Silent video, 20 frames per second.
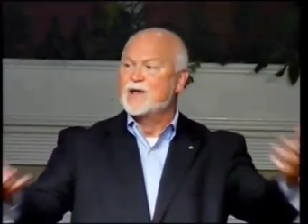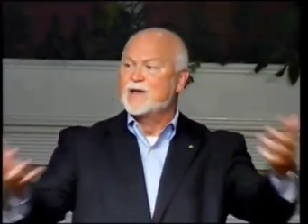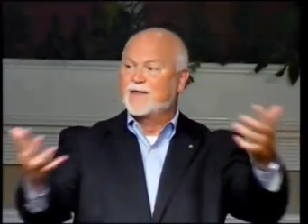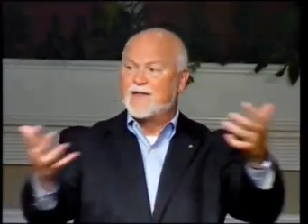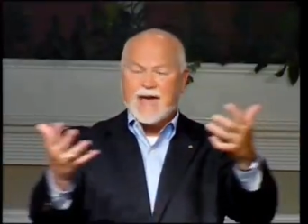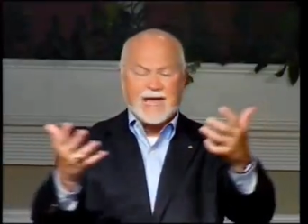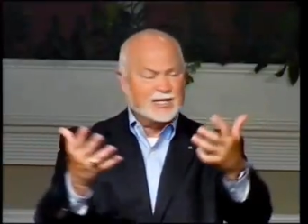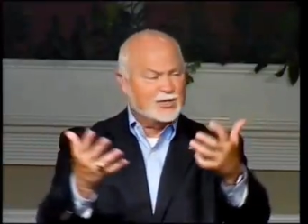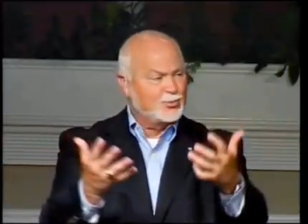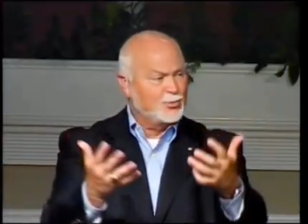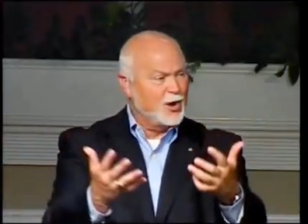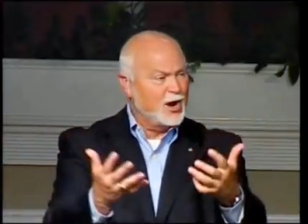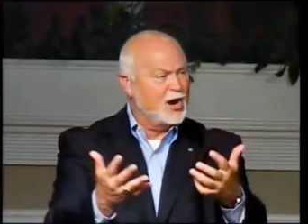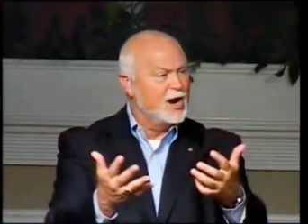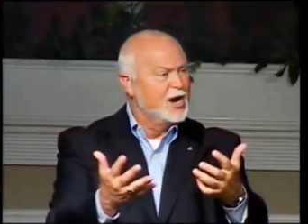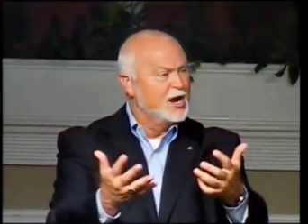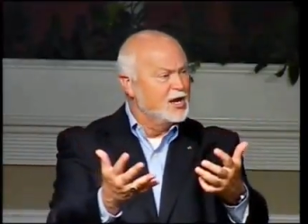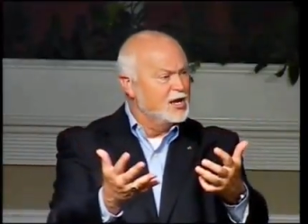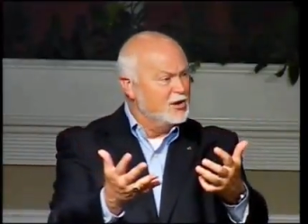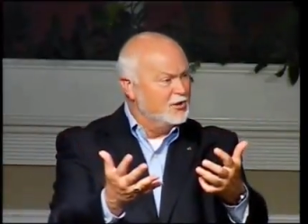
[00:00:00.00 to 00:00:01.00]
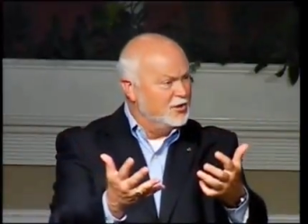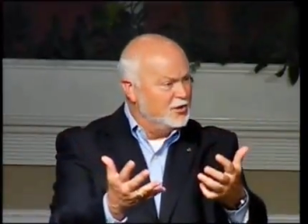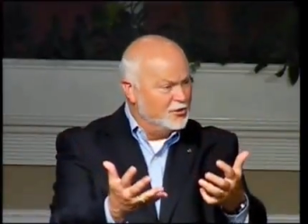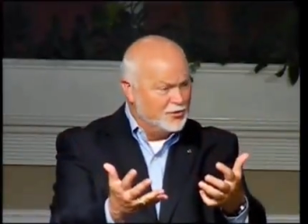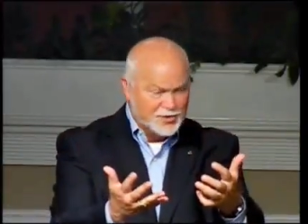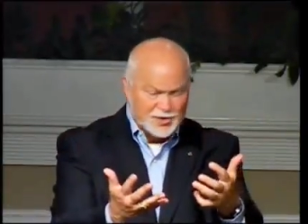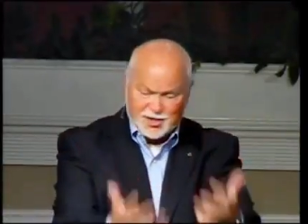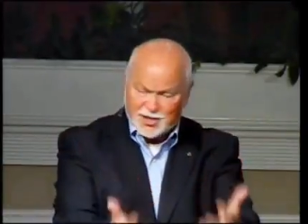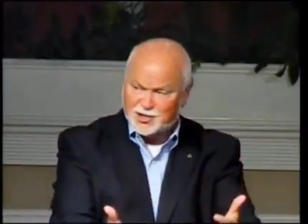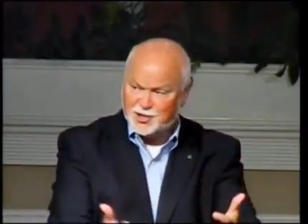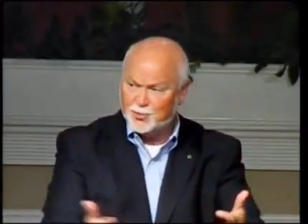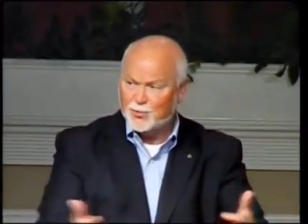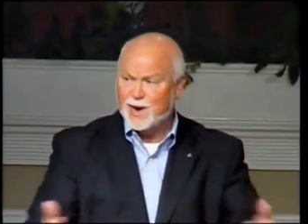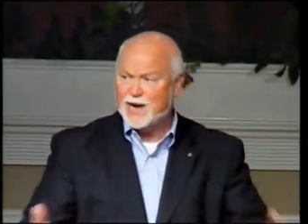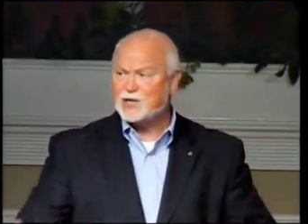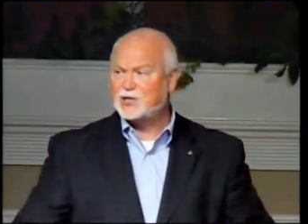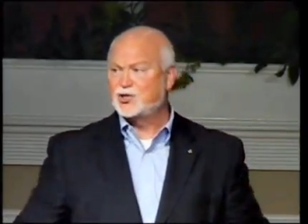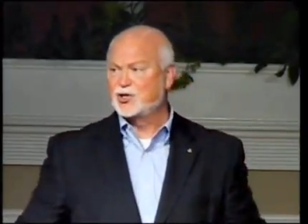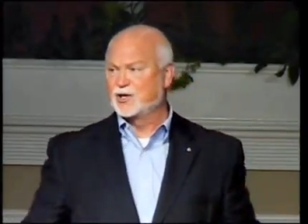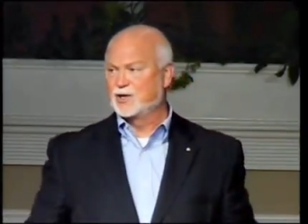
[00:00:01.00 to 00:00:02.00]
That's where you knew the
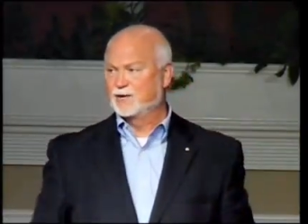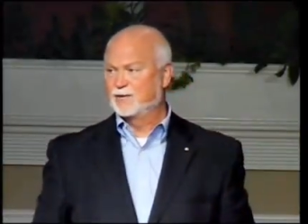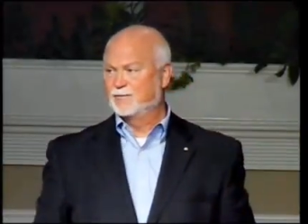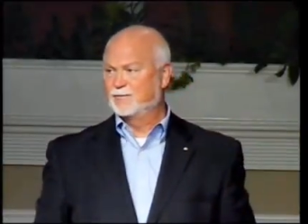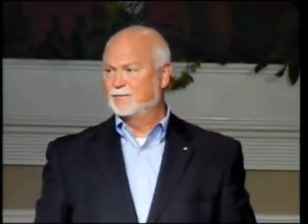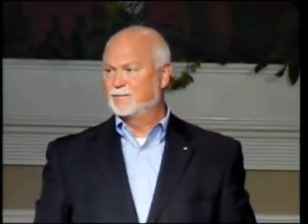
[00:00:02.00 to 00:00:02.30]
situation.